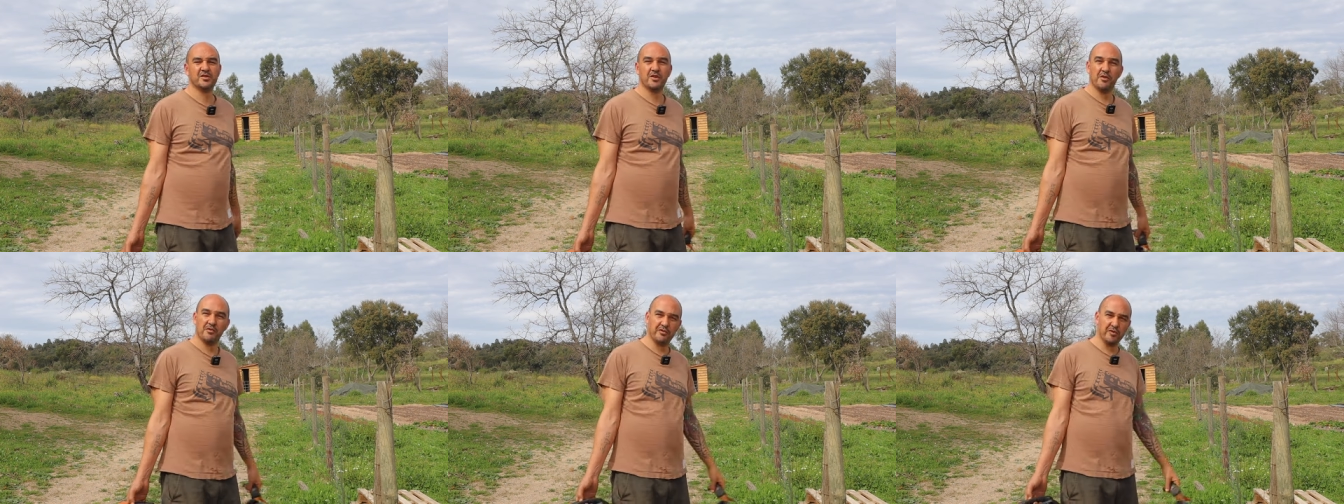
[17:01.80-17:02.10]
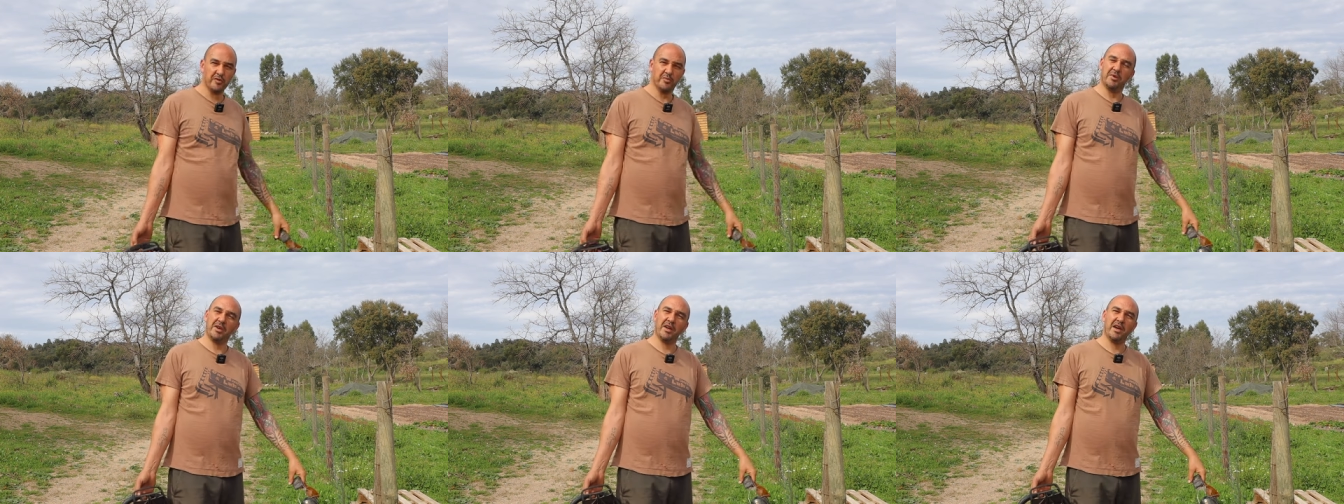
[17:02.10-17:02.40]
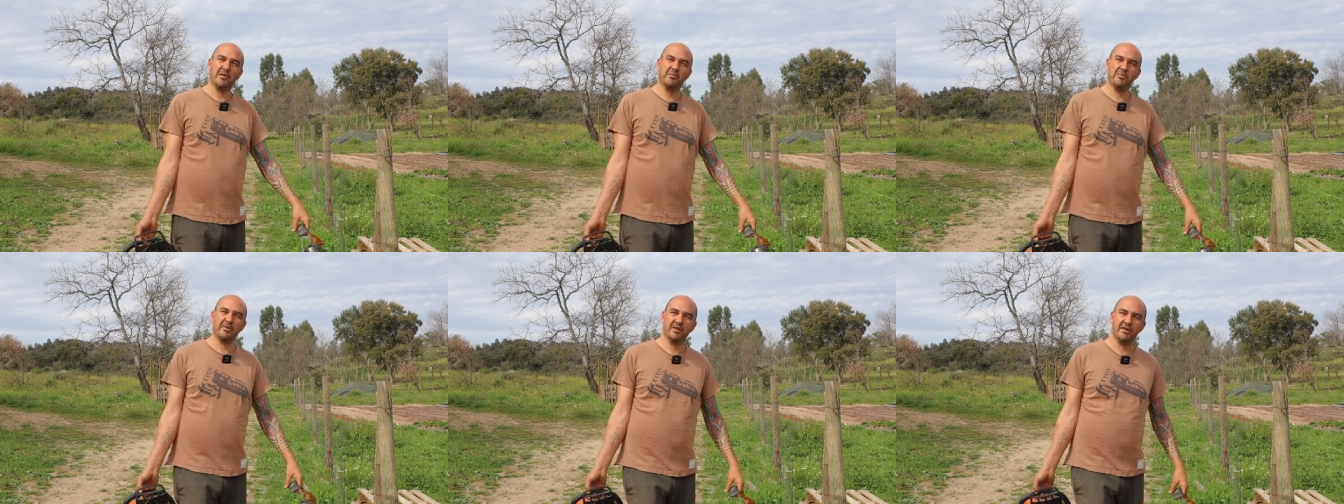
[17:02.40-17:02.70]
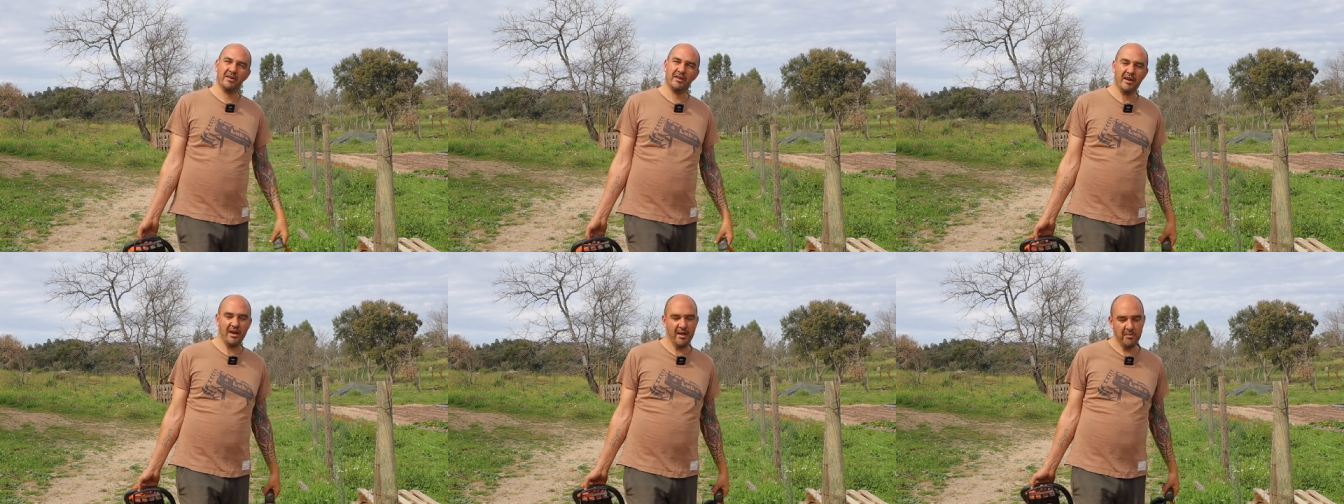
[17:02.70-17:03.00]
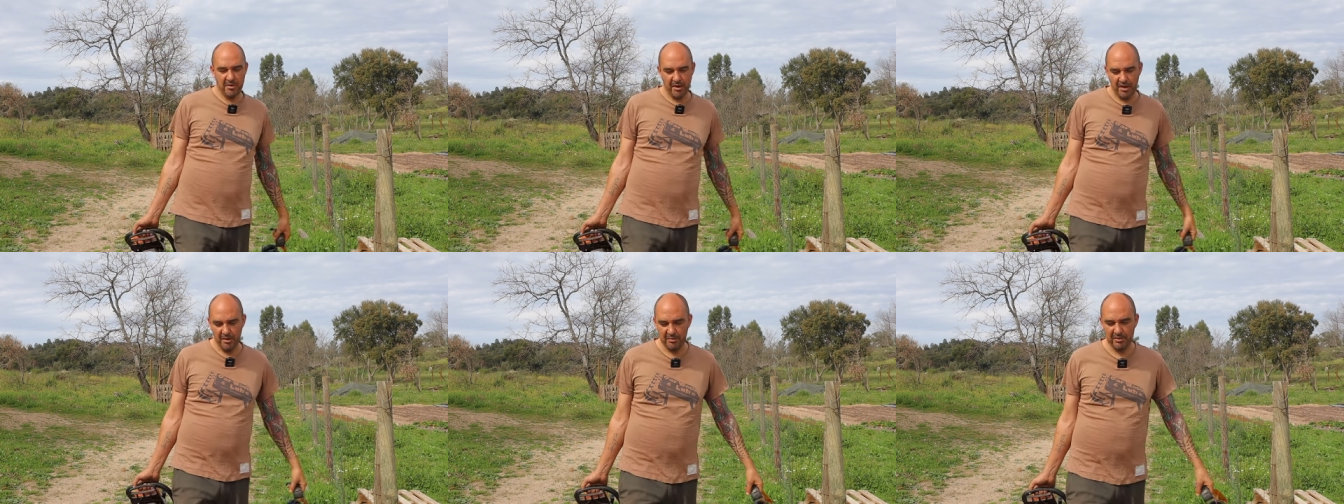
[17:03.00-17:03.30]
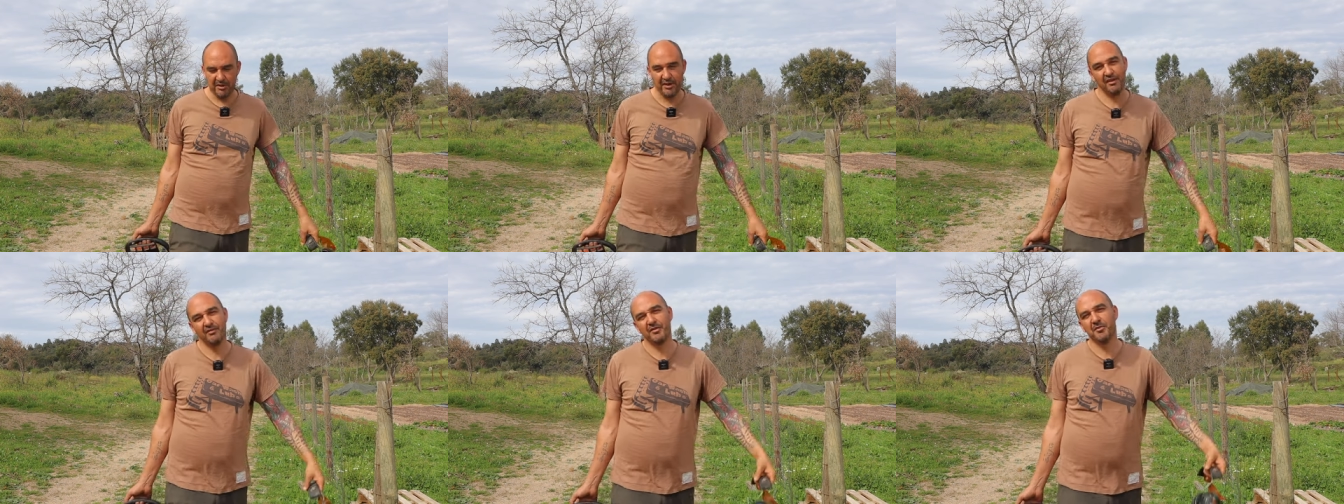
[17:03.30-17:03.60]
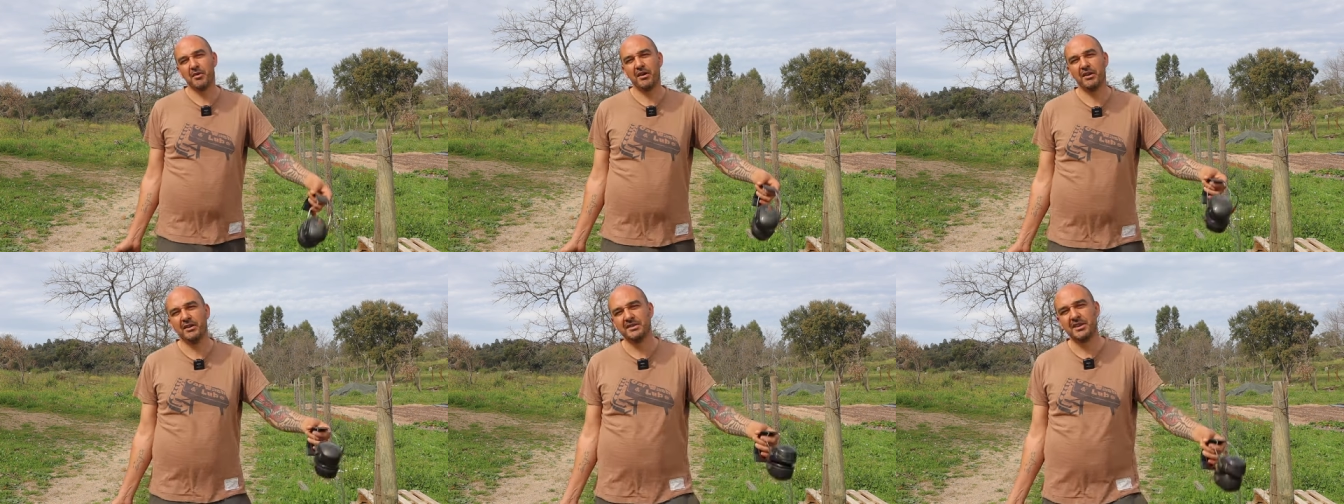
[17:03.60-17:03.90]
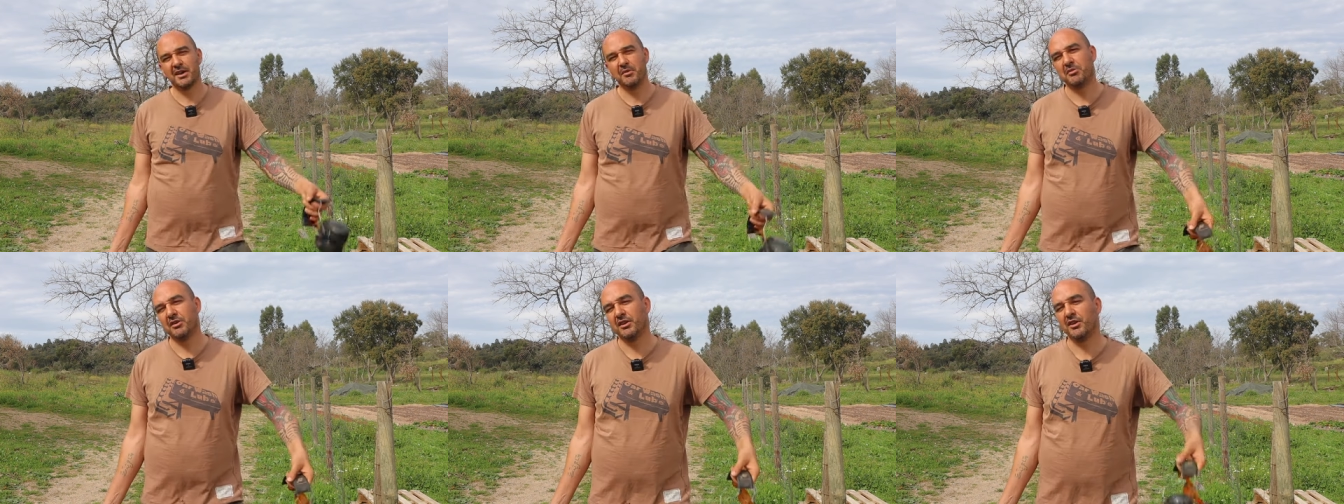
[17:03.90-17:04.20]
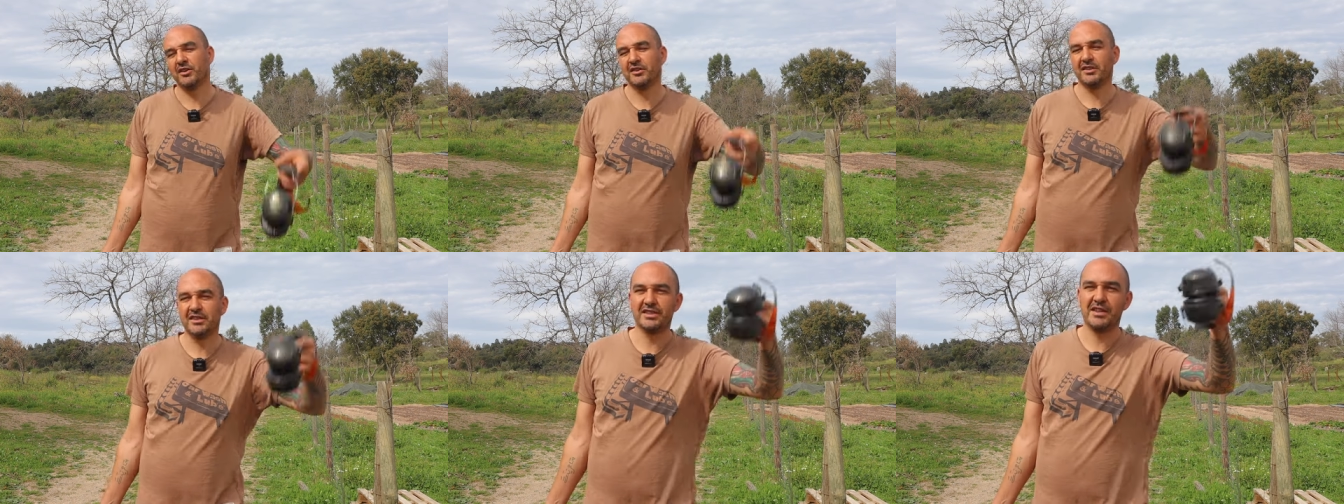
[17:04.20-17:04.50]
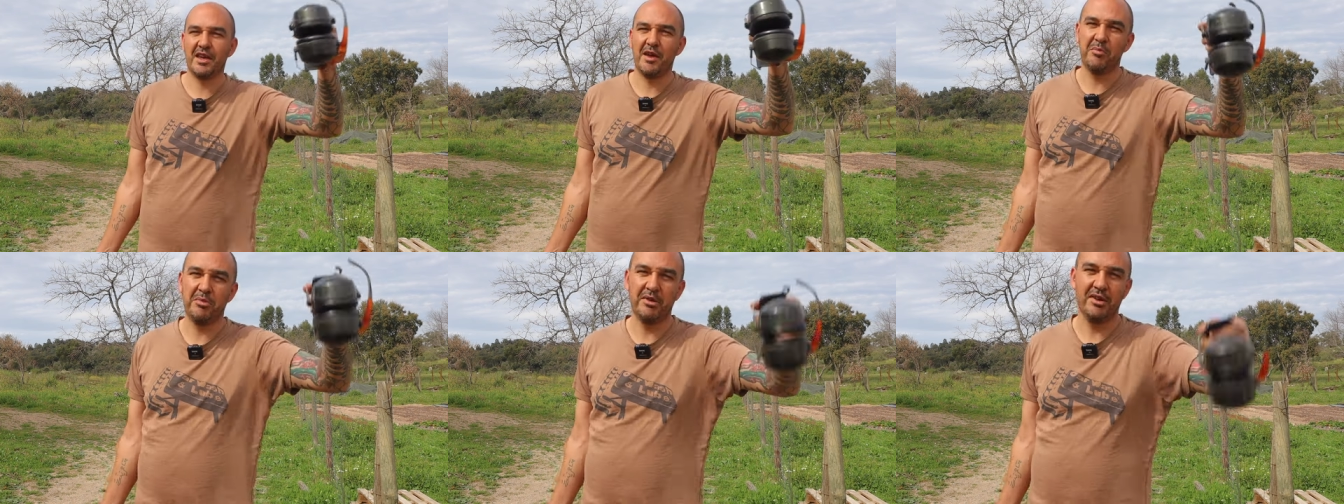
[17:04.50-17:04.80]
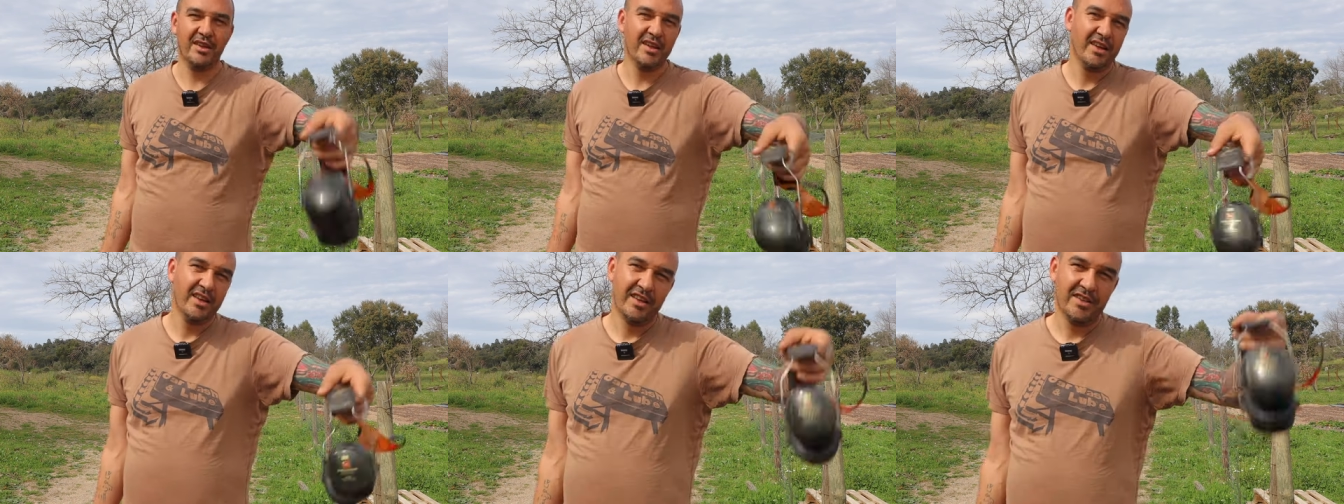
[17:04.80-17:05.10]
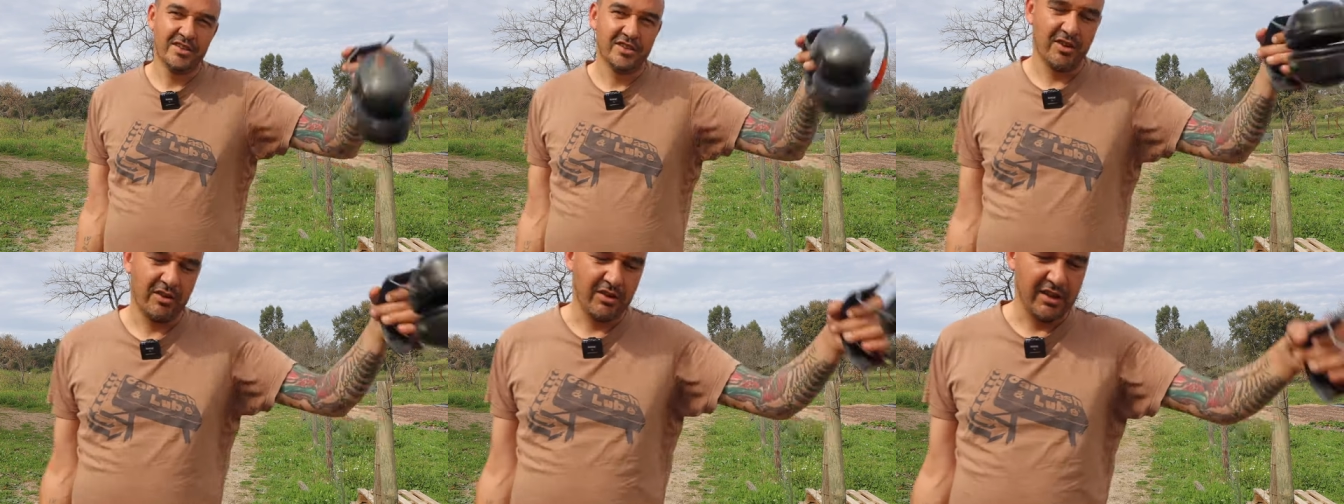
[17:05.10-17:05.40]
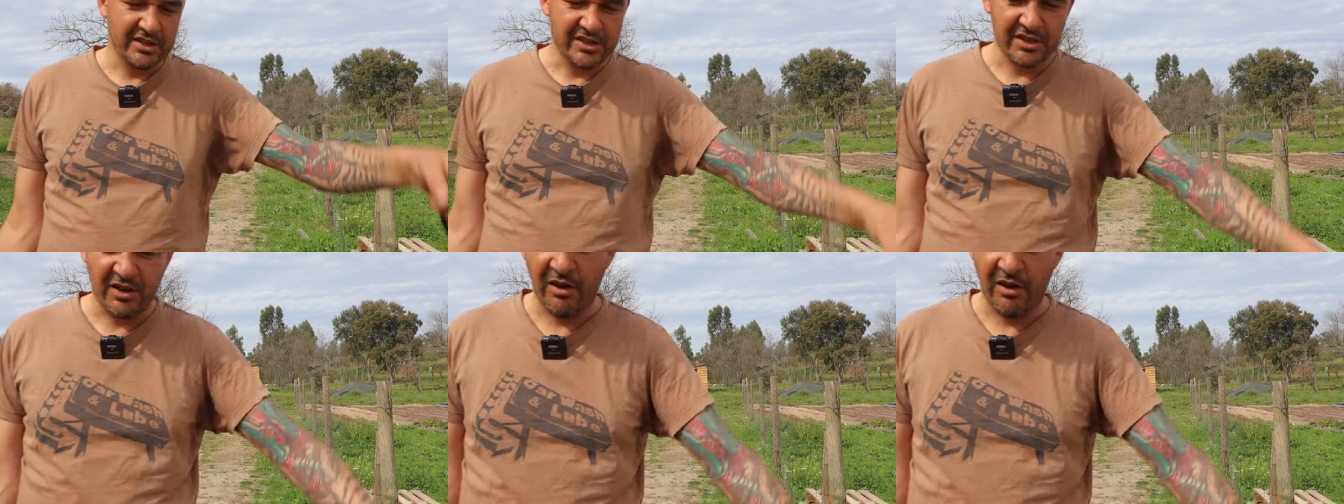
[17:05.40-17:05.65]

Sophie will be happy, I'm happy, everybody's happy, Lottie's happy. So let's